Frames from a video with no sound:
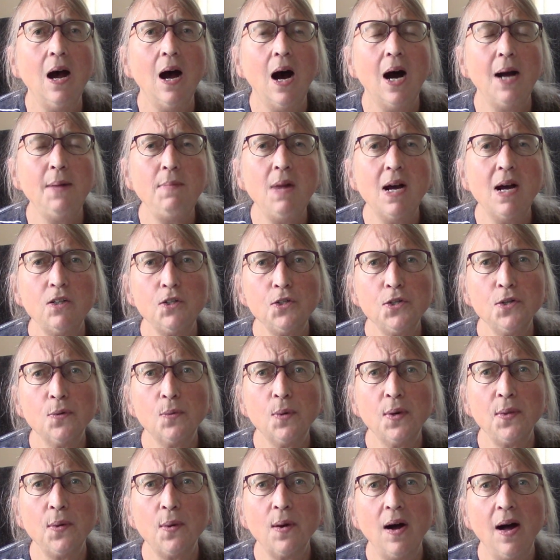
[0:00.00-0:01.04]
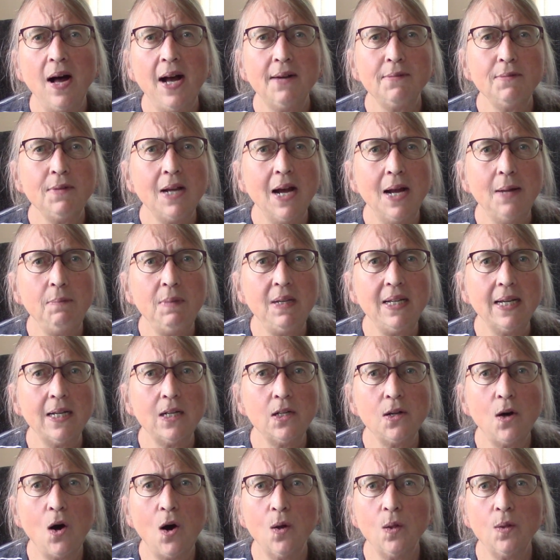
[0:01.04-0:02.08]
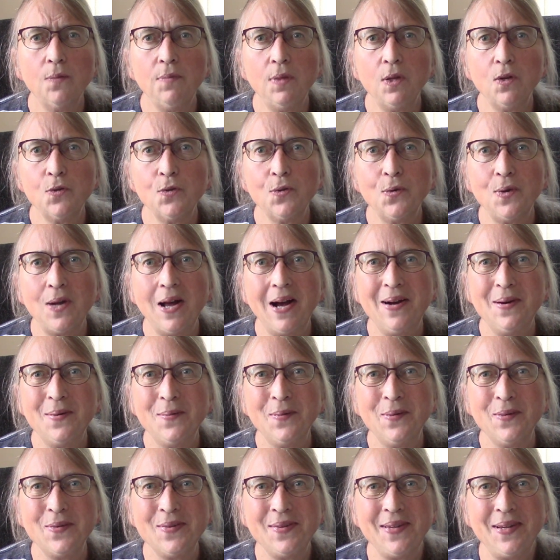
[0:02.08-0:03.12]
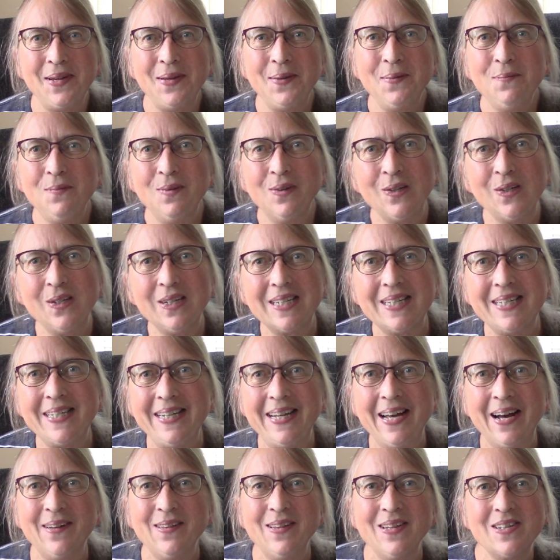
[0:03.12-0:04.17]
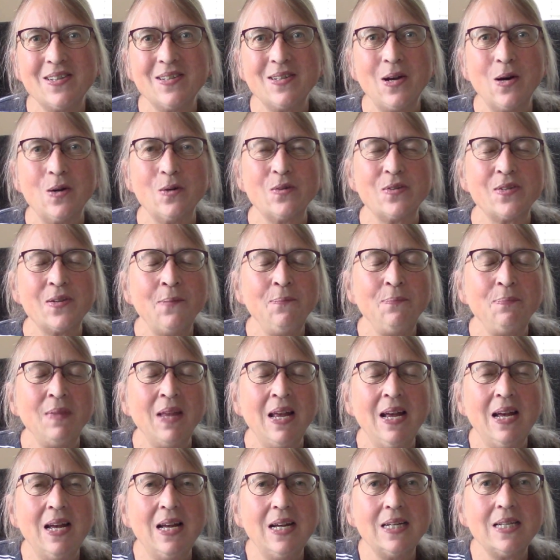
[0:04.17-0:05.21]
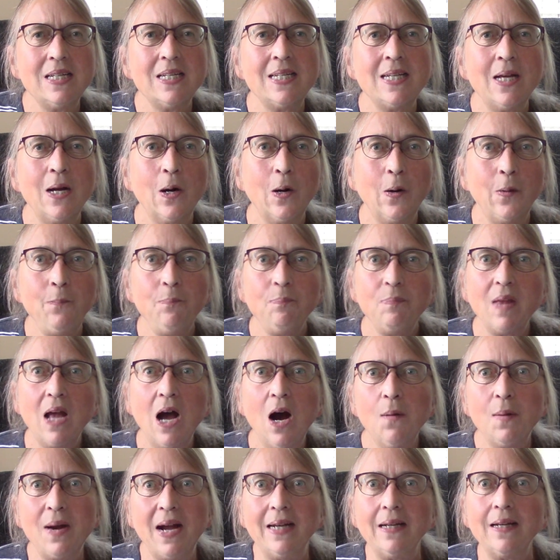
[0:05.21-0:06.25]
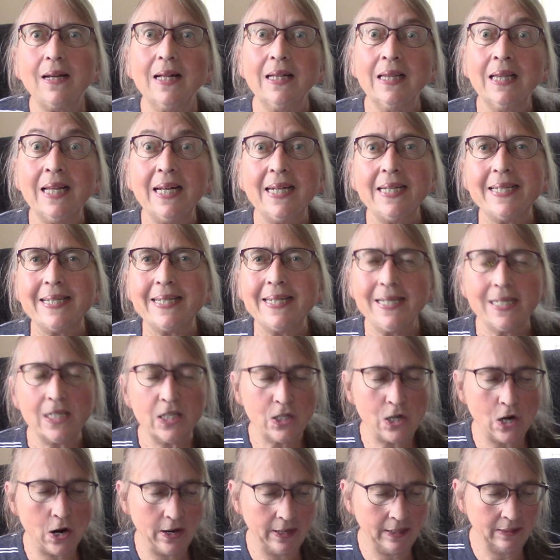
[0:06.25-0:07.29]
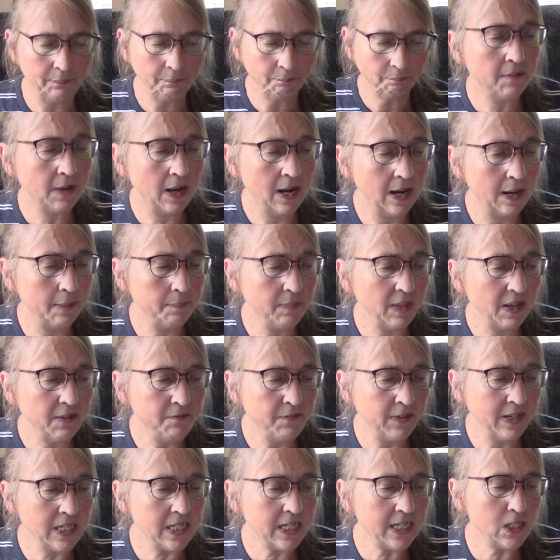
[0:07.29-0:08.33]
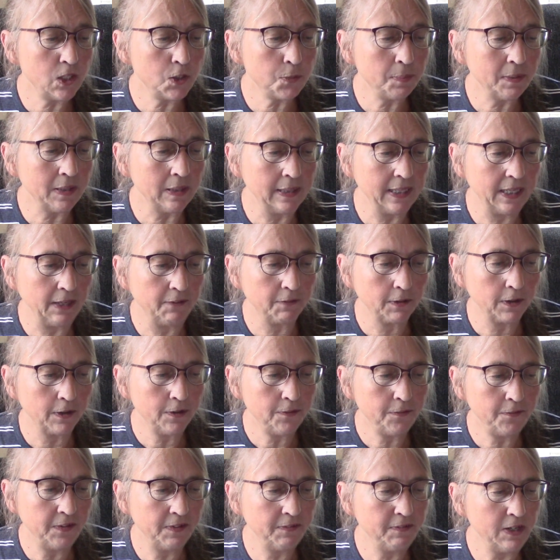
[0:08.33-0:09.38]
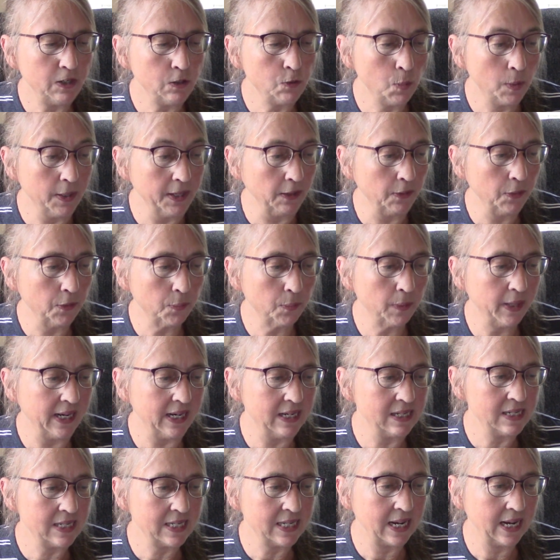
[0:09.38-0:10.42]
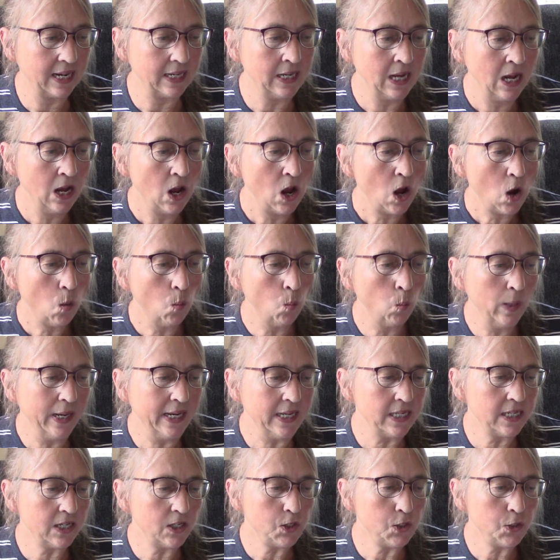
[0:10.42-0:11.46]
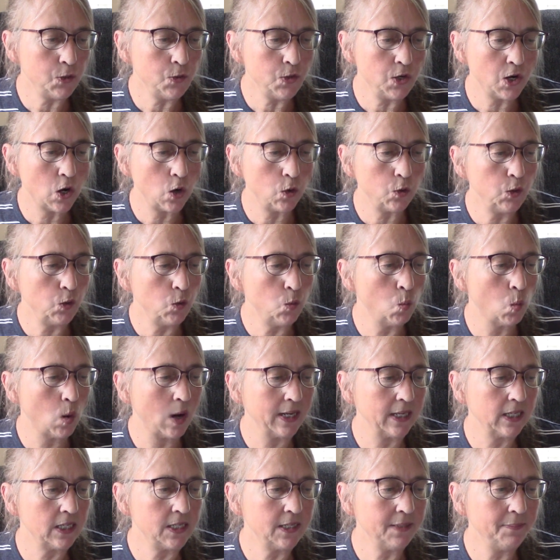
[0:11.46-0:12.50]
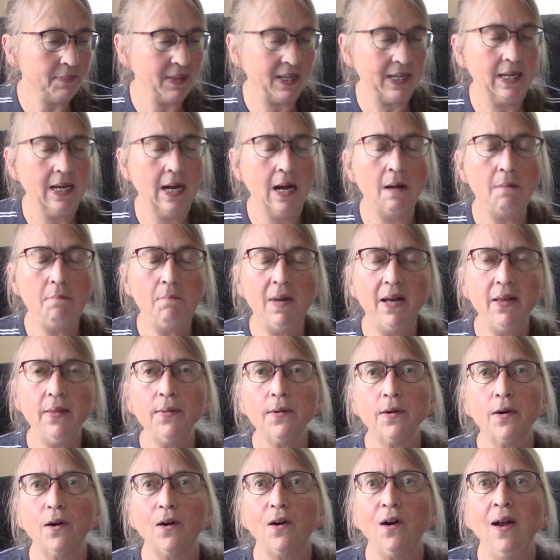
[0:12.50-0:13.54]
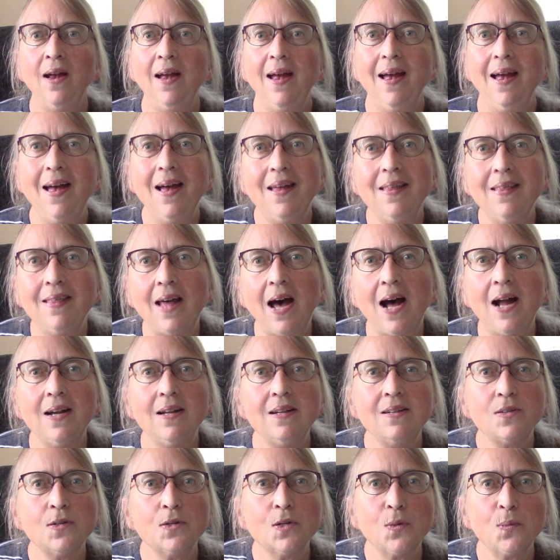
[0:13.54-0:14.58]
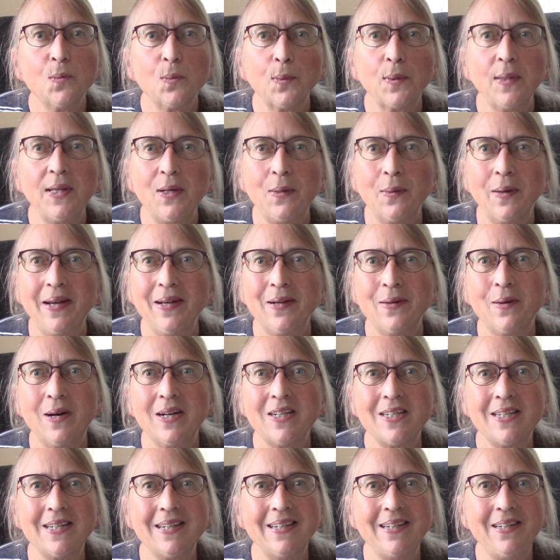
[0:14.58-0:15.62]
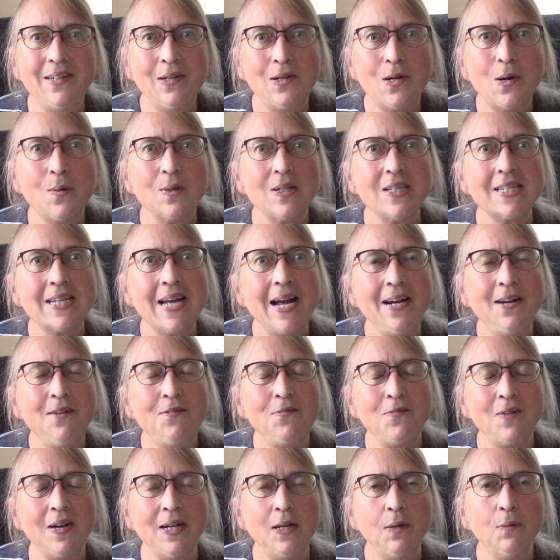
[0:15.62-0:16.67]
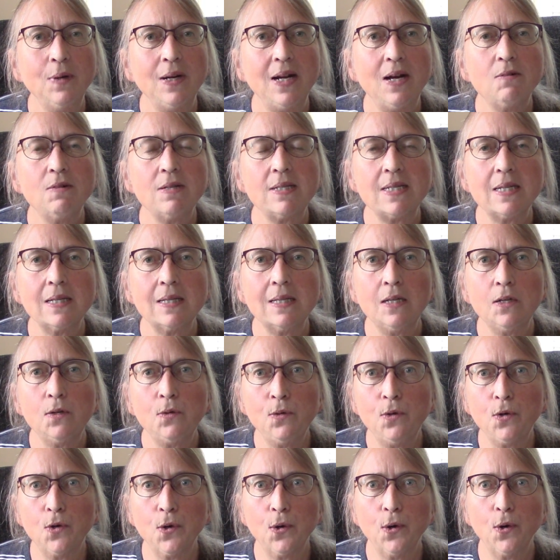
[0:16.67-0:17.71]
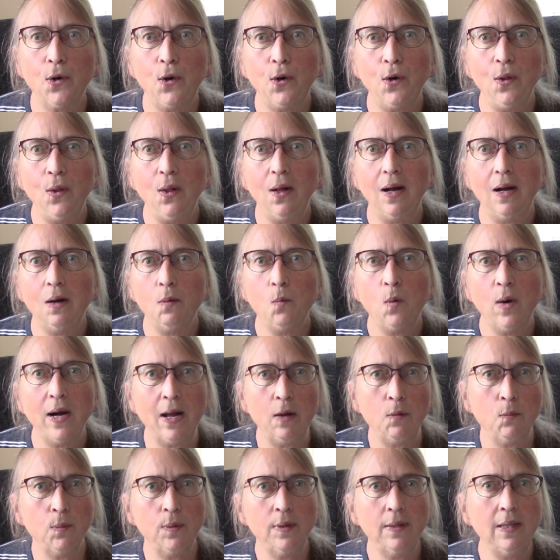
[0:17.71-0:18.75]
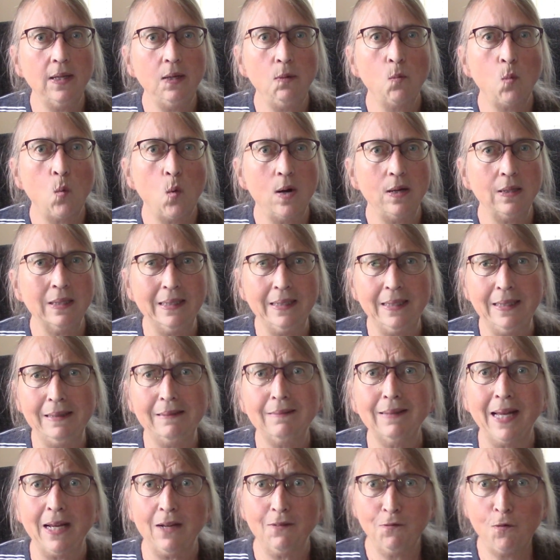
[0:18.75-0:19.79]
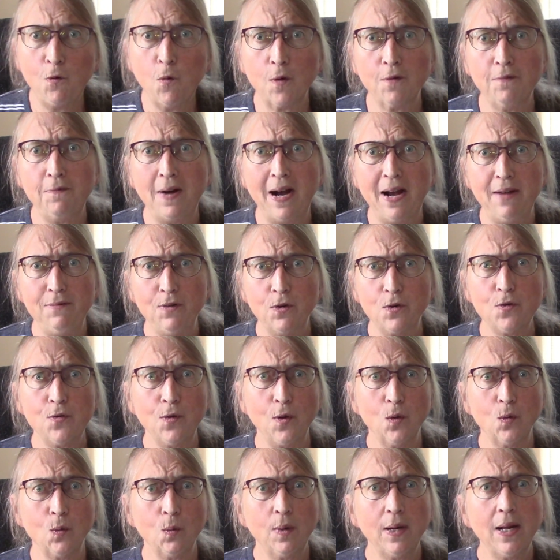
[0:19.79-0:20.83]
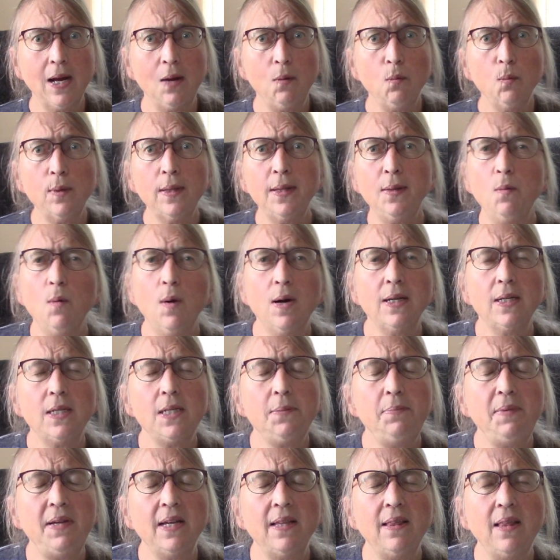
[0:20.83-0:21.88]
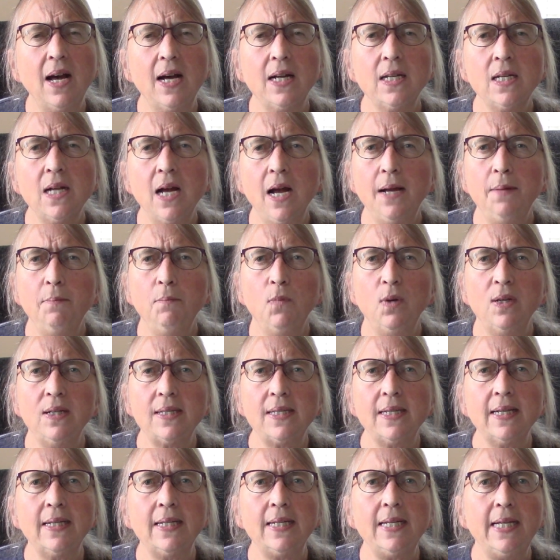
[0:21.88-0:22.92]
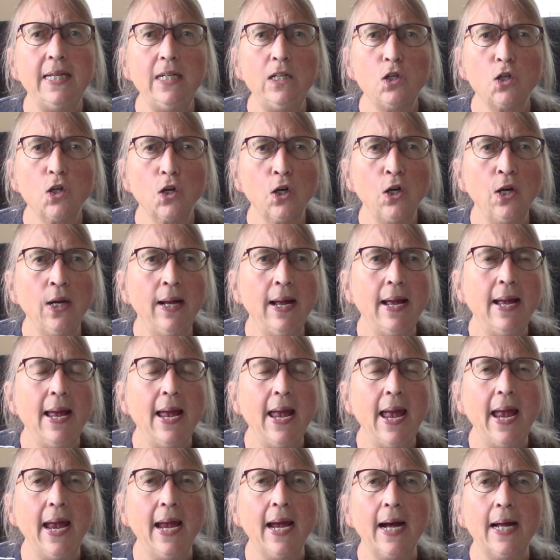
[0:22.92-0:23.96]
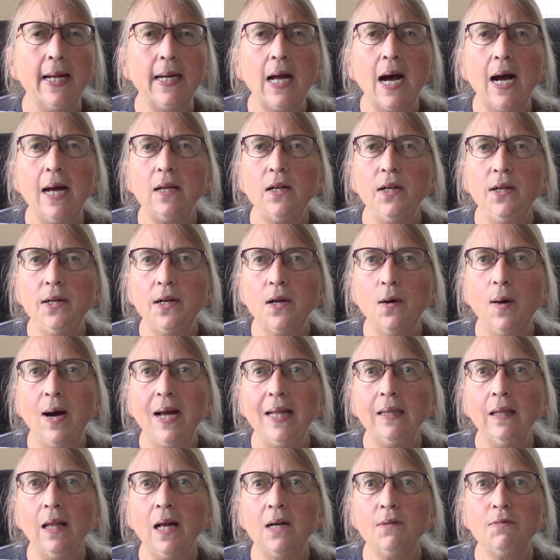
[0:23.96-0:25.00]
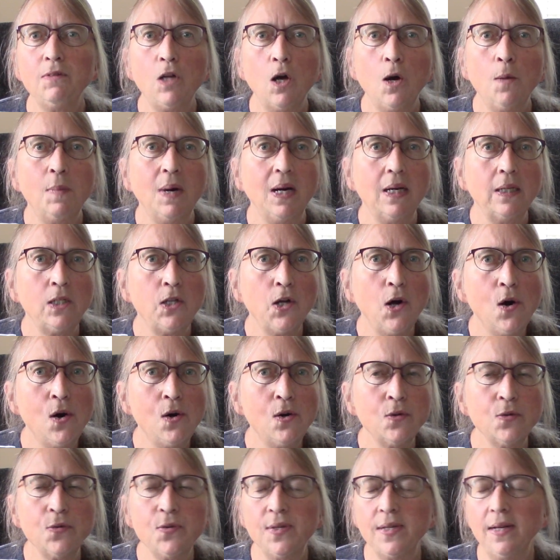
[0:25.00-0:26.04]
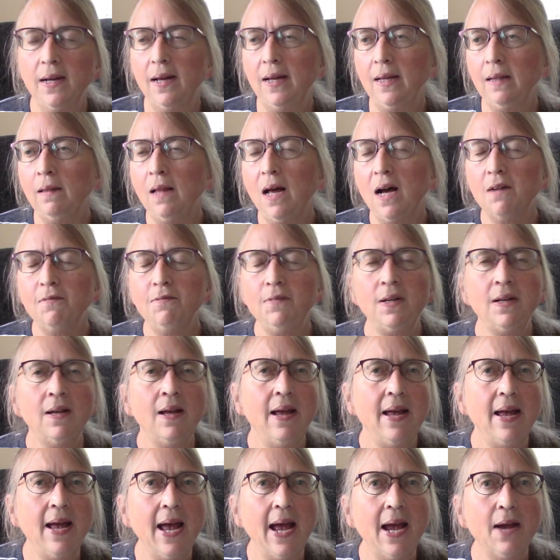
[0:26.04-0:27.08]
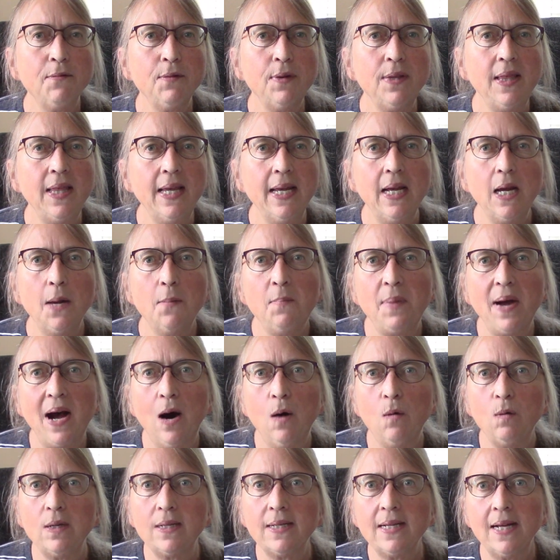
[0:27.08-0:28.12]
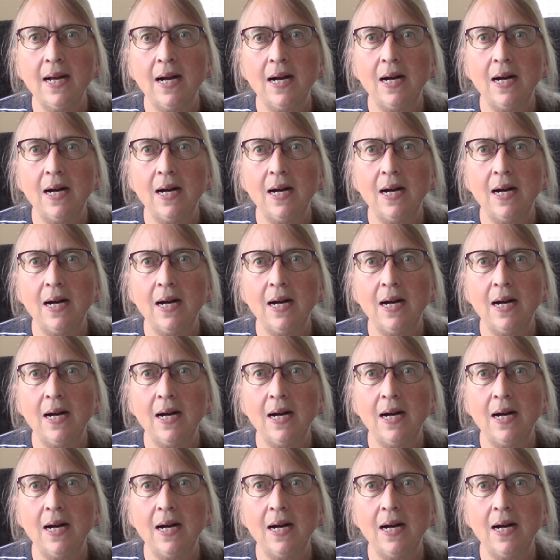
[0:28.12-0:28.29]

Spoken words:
I'm sure whether I'll have time to get to all of those or not. We'll see. We'll just see how this goes. So, all right, let's get started. Vintage Believer 5023 said, when did you know you wanted to be a mother? That is a really great question. It's kind of funny. When I was a little girl, what I really like 4 or 5 years old, what I really wanted to be at that time was a teacher. And I loved all my dolls, and I loved everything about,